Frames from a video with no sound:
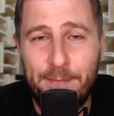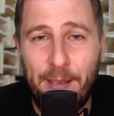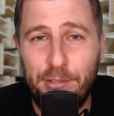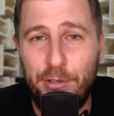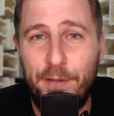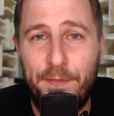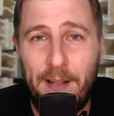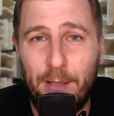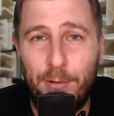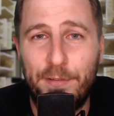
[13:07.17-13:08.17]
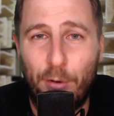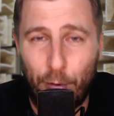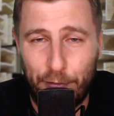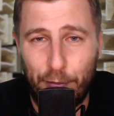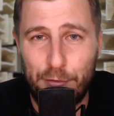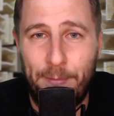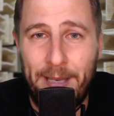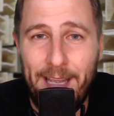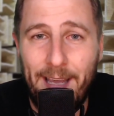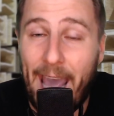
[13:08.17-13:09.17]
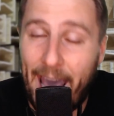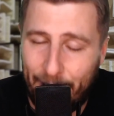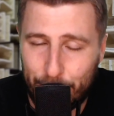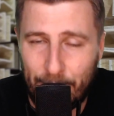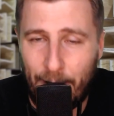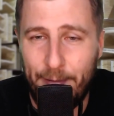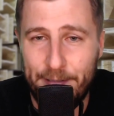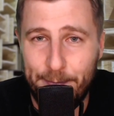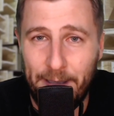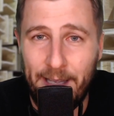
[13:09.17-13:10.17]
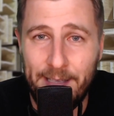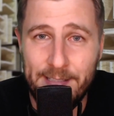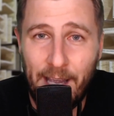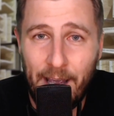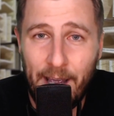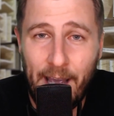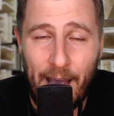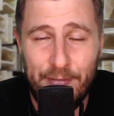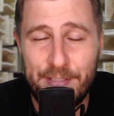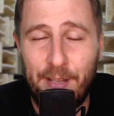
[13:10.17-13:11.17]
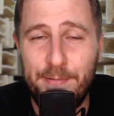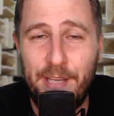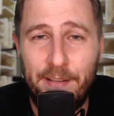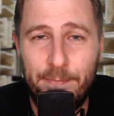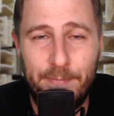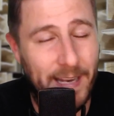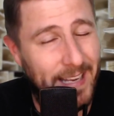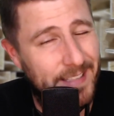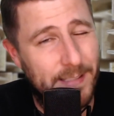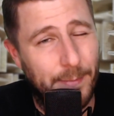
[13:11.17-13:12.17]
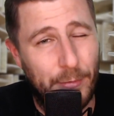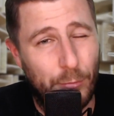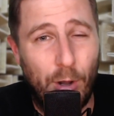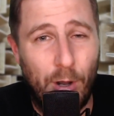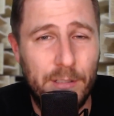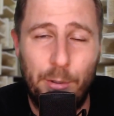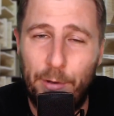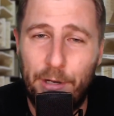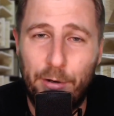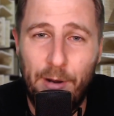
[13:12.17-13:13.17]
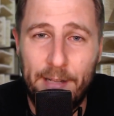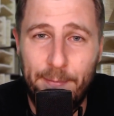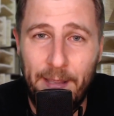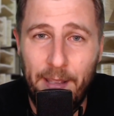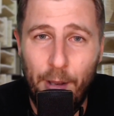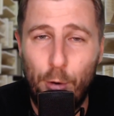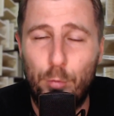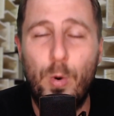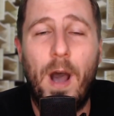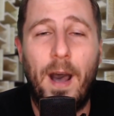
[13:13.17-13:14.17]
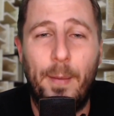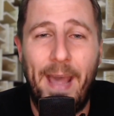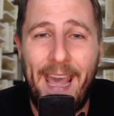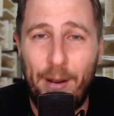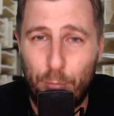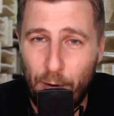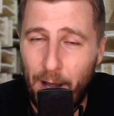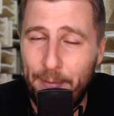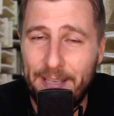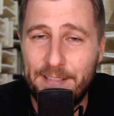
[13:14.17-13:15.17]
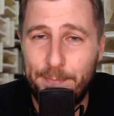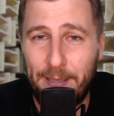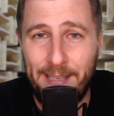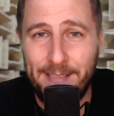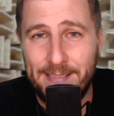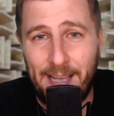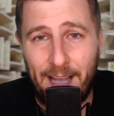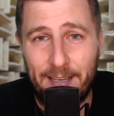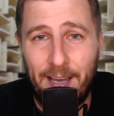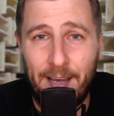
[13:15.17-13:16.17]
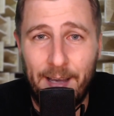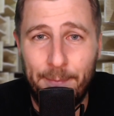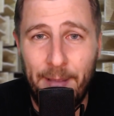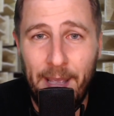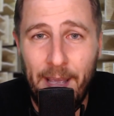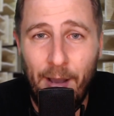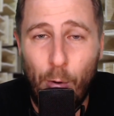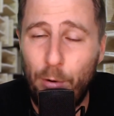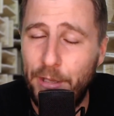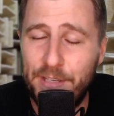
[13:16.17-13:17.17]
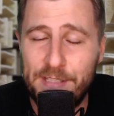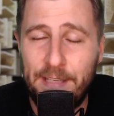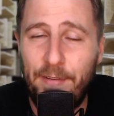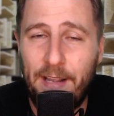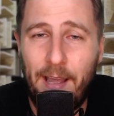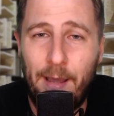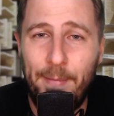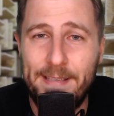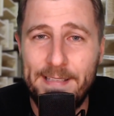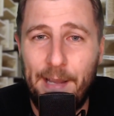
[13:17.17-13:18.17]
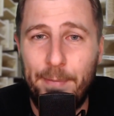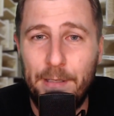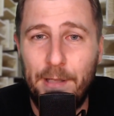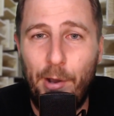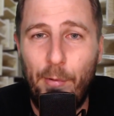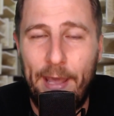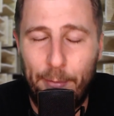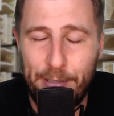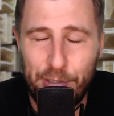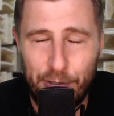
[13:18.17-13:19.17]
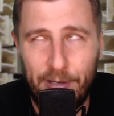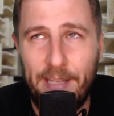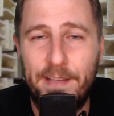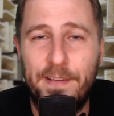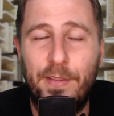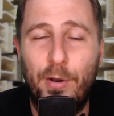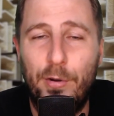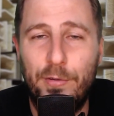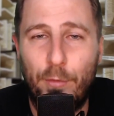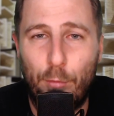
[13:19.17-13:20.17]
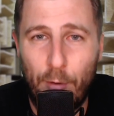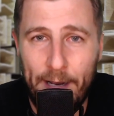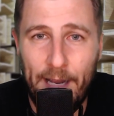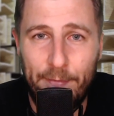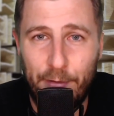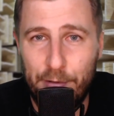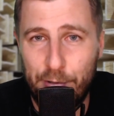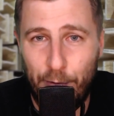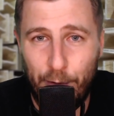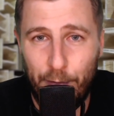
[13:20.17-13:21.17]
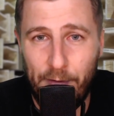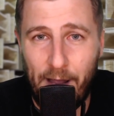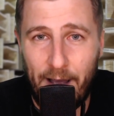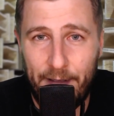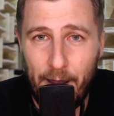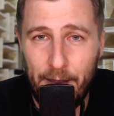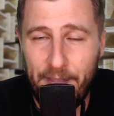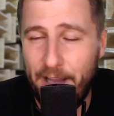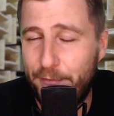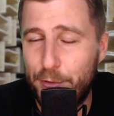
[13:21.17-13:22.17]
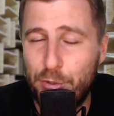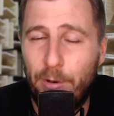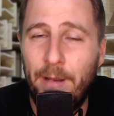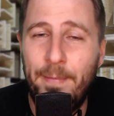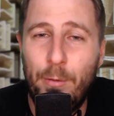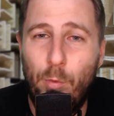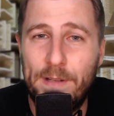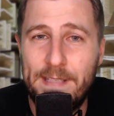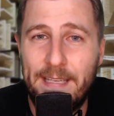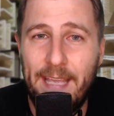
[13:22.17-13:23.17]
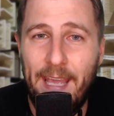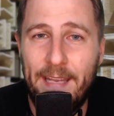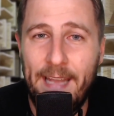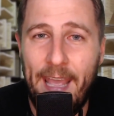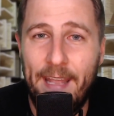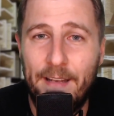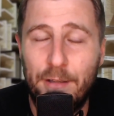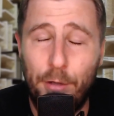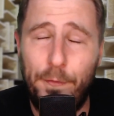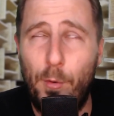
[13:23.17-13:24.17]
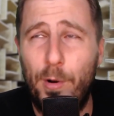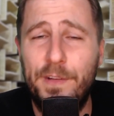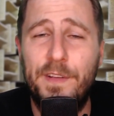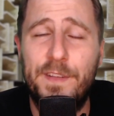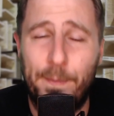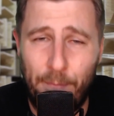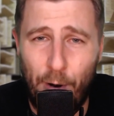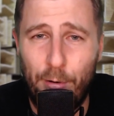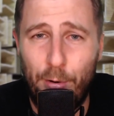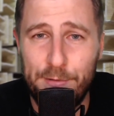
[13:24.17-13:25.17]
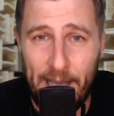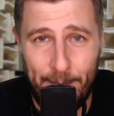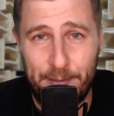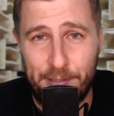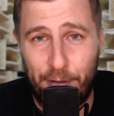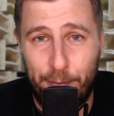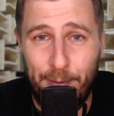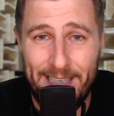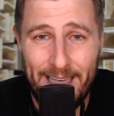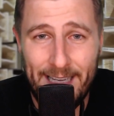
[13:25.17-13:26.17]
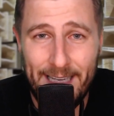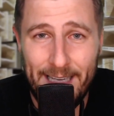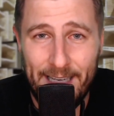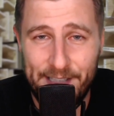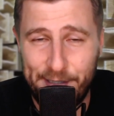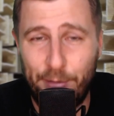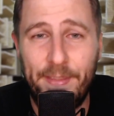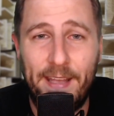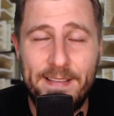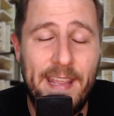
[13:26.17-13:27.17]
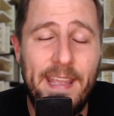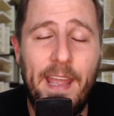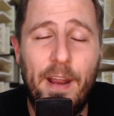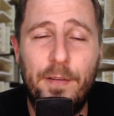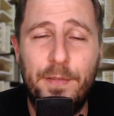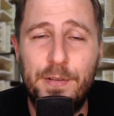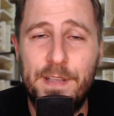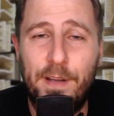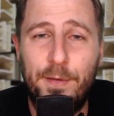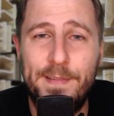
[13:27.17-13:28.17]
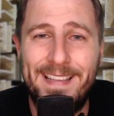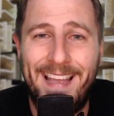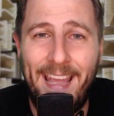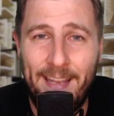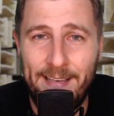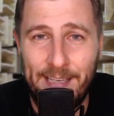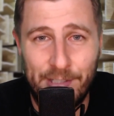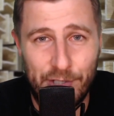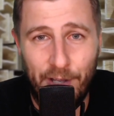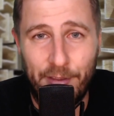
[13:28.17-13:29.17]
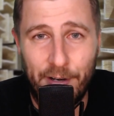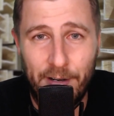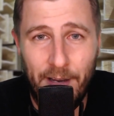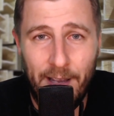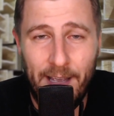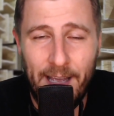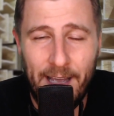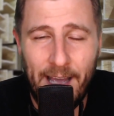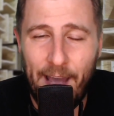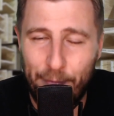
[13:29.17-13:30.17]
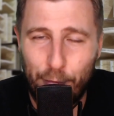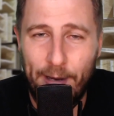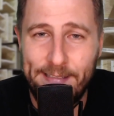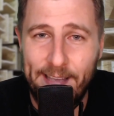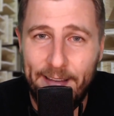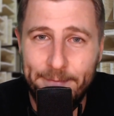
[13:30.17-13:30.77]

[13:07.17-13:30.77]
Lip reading: Make sure you follow us on all social media at Rob Explains. Have a subject? Did I get something wrong? You want to correct me? rob@robexplains.com, or you can just leave a comment down below and I'll be sure to get to those right after the show goes live. Thanks for joining me once again and look forward to tomorrow's episode. But until then, take care of yourselves and each other. Have a great day.